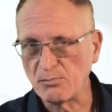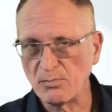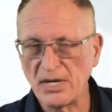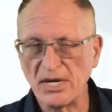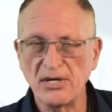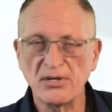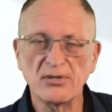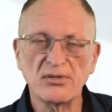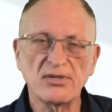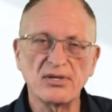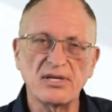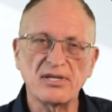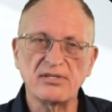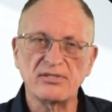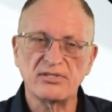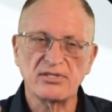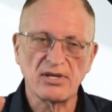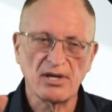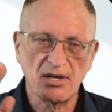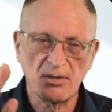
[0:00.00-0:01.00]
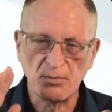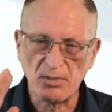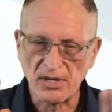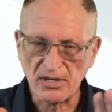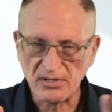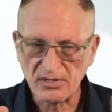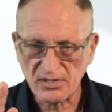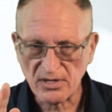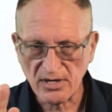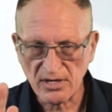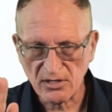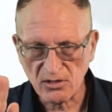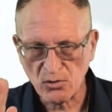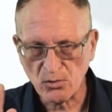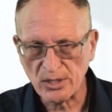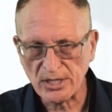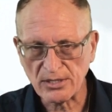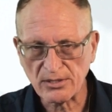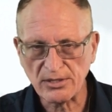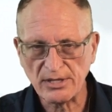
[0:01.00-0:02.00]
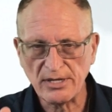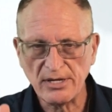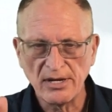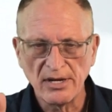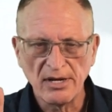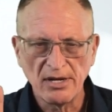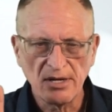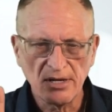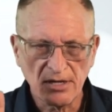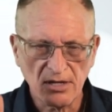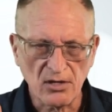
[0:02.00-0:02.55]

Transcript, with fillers: compare things side by side quickly,